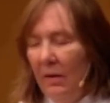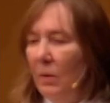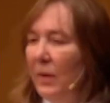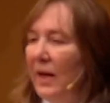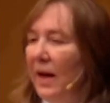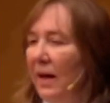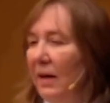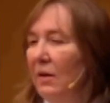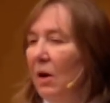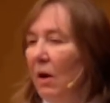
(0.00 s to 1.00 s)
We
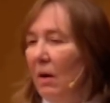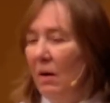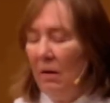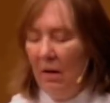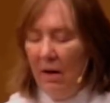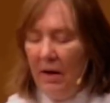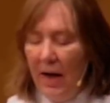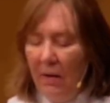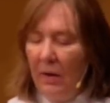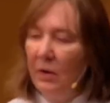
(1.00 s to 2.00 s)
can call on
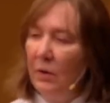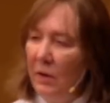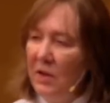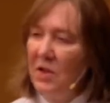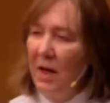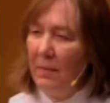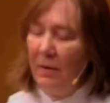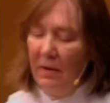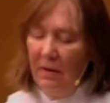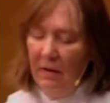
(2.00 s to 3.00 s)
our Good Shepherd